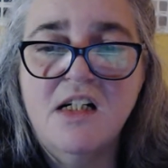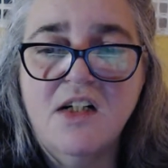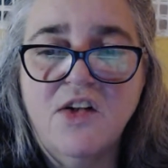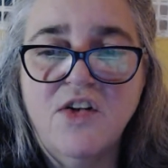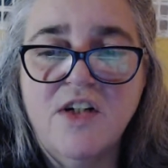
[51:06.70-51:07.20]

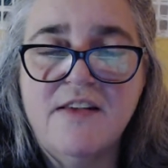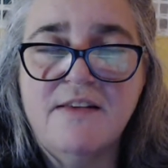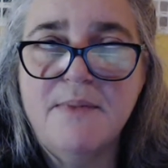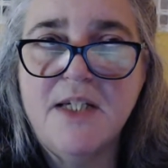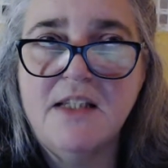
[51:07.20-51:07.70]

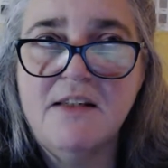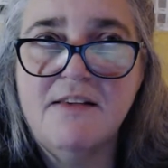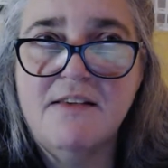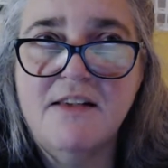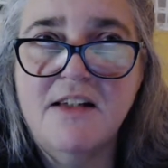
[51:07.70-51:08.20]

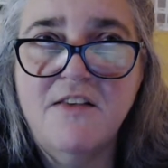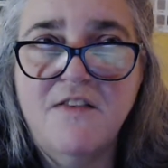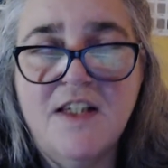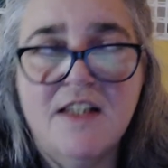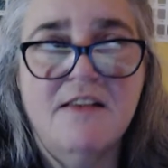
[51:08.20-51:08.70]
Christmas.
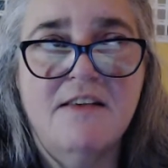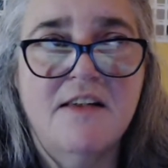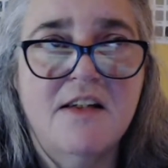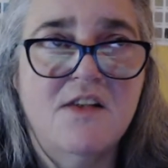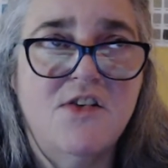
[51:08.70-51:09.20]
If it's
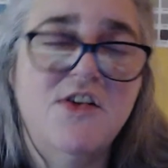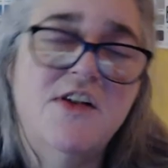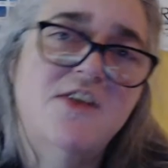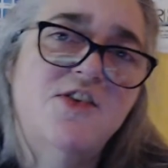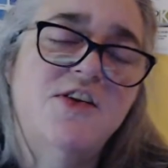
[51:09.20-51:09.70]
a
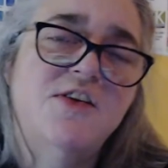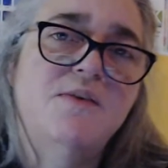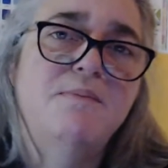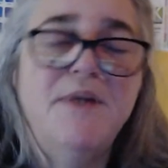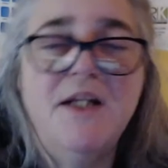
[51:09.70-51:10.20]

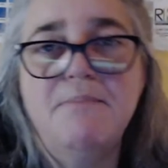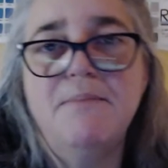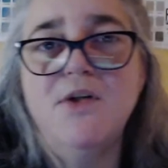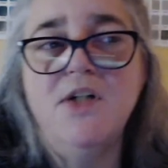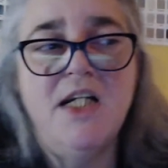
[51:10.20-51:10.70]
traditional plum
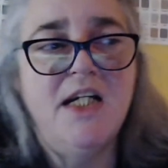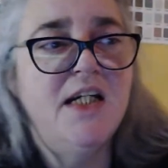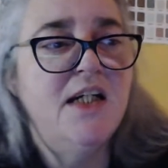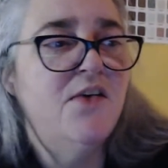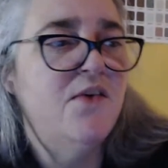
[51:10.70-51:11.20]

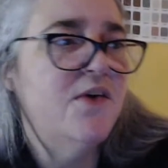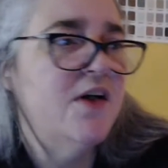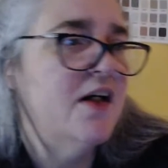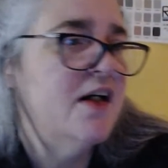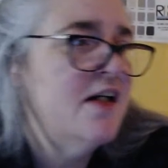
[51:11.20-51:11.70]
pudding,
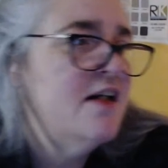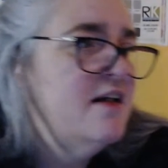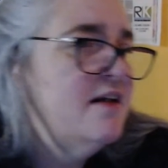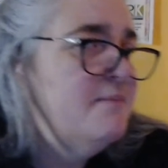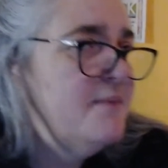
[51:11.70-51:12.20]
or
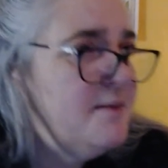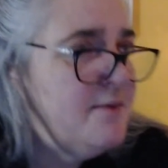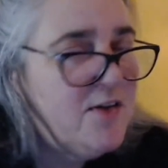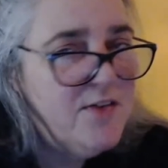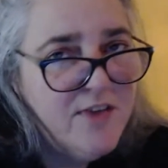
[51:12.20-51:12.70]

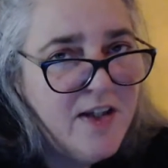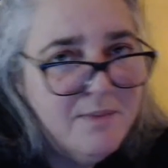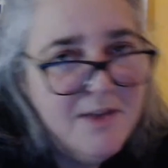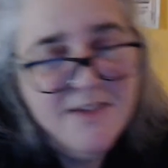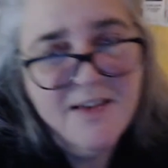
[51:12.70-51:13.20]
maybe your
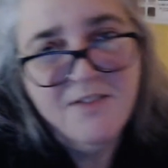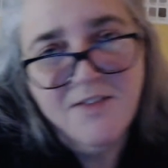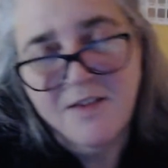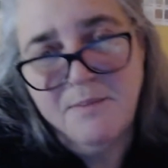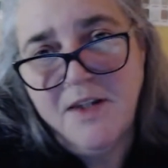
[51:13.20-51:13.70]
families have
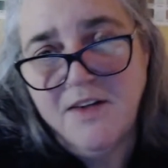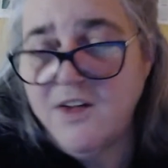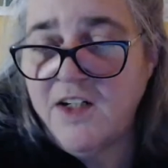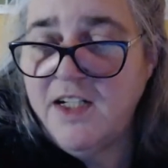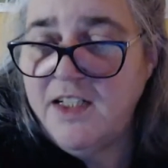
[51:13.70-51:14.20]
some other
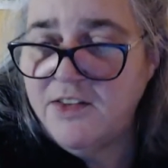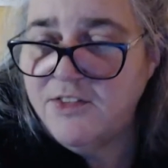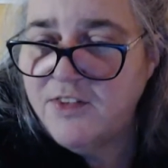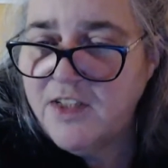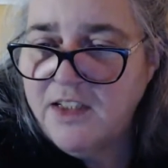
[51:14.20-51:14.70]
kind
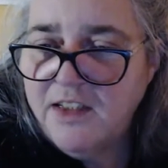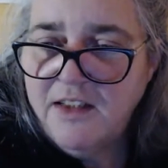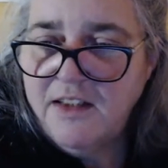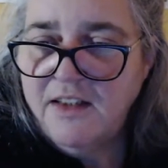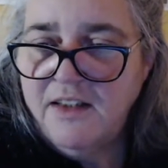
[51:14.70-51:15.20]
of
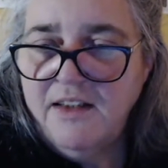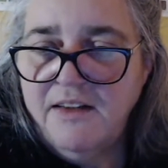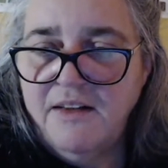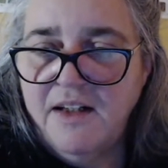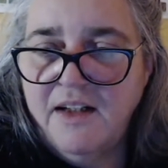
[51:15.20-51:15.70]

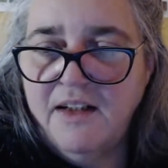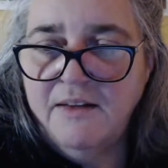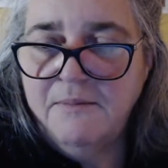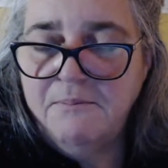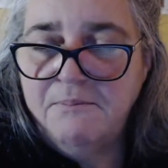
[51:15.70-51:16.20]

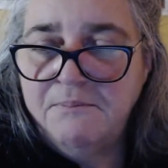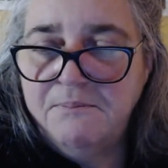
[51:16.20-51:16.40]
um,